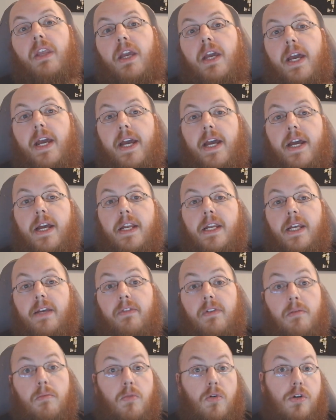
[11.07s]
And
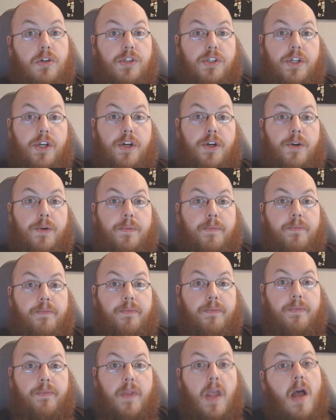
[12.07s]
even more so,
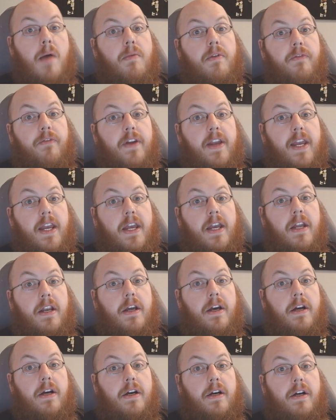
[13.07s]
I'm a fan
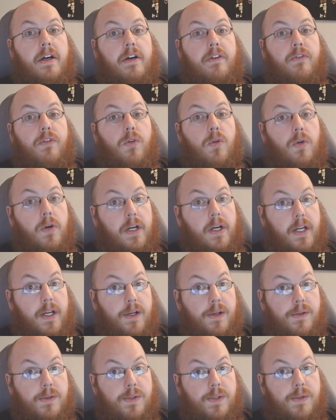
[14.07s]
of
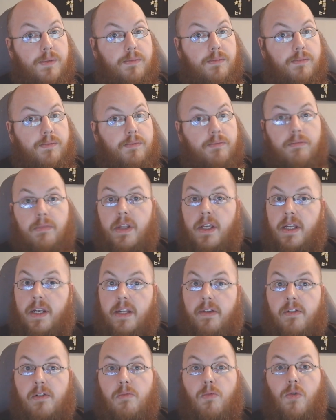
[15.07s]
Oreos. And
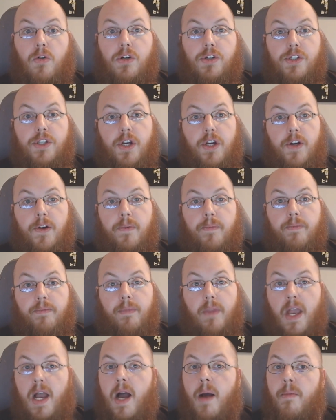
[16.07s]
even more so,
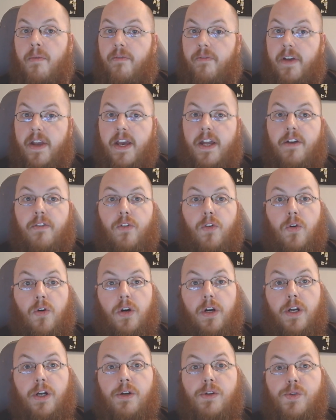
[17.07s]
I'm a fan of
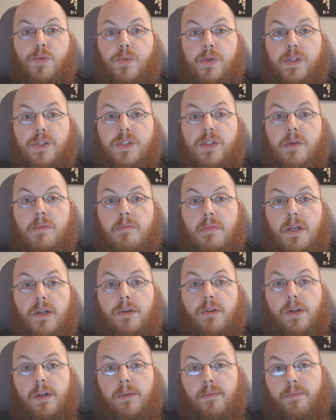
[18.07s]
Oreos with some
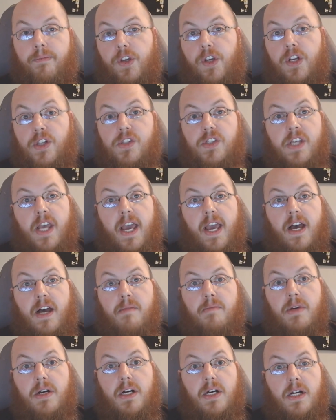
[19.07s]
milk. You could say
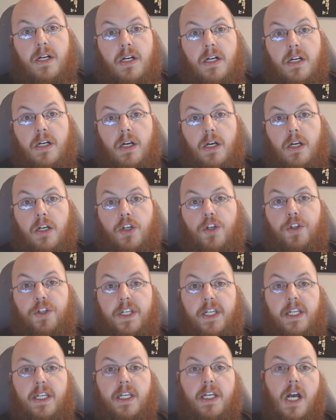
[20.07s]
I'm a
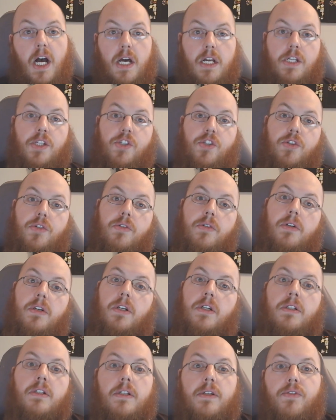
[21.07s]
cookie
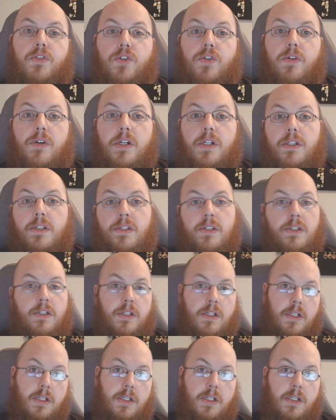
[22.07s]
connoisseur of sorts.